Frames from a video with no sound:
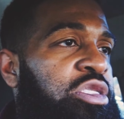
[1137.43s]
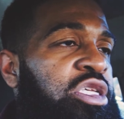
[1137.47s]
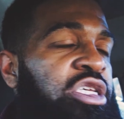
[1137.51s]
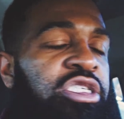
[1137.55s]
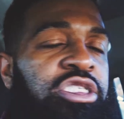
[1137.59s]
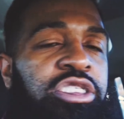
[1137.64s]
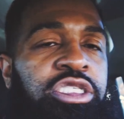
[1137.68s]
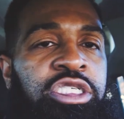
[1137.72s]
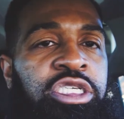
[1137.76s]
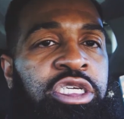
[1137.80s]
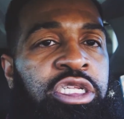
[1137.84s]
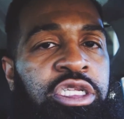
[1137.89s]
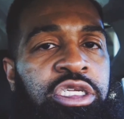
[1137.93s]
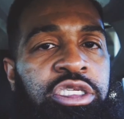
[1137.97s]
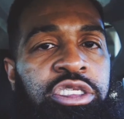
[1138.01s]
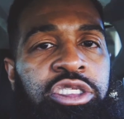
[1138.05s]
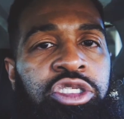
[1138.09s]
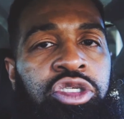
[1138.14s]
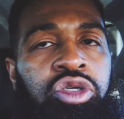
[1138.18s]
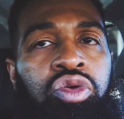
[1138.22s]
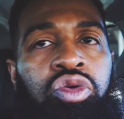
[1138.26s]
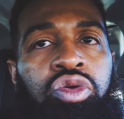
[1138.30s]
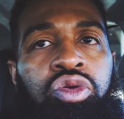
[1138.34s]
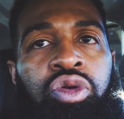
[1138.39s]
this shit is
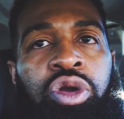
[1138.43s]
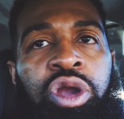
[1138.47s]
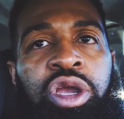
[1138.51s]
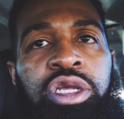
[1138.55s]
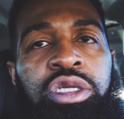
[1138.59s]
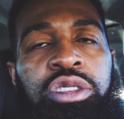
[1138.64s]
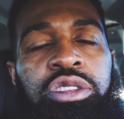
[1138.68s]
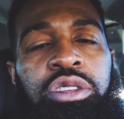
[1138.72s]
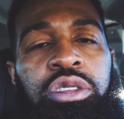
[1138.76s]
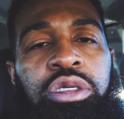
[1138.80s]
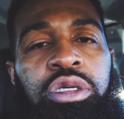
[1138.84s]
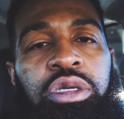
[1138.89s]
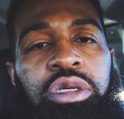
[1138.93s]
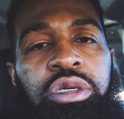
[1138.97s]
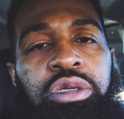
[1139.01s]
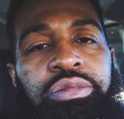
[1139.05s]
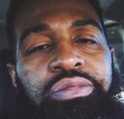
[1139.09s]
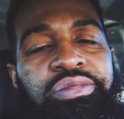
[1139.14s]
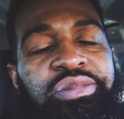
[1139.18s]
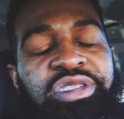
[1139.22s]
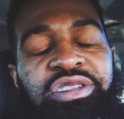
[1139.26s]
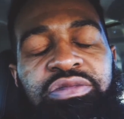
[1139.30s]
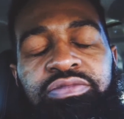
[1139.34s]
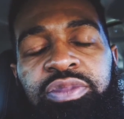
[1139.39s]
too crazy.
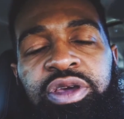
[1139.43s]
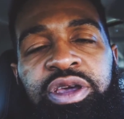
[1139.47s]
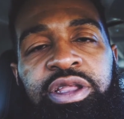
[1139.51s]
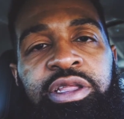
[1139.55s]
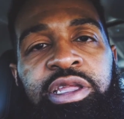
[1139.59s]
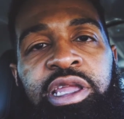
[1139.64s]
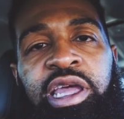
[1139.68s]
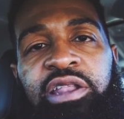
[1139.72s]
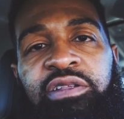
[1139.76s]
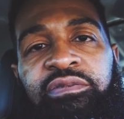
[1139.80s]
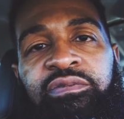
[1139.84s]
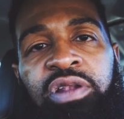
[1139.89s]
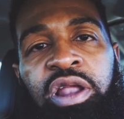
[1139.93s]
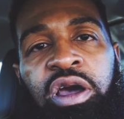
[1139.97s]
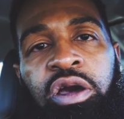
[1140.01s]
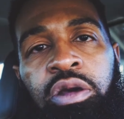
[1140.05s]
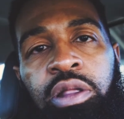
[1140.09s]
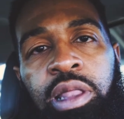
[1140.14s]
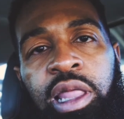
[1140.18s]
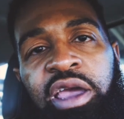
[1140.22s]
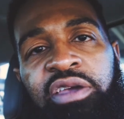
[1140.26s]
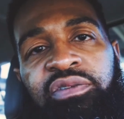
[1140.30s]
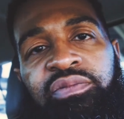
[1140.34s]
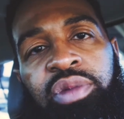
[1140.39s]
Bitty daddy
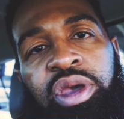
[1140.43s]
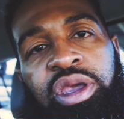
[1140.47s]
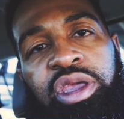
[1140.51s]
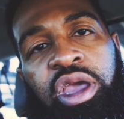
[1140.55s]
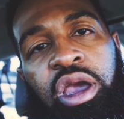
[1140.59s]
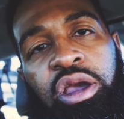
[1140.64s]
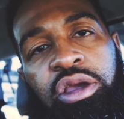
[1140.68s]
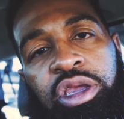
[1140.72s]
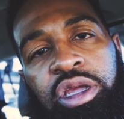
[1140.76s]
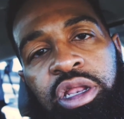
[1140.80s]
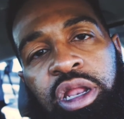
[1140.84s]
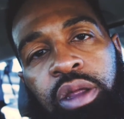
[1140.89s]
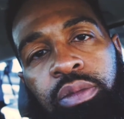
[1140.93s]
vlog life, man. Y'all get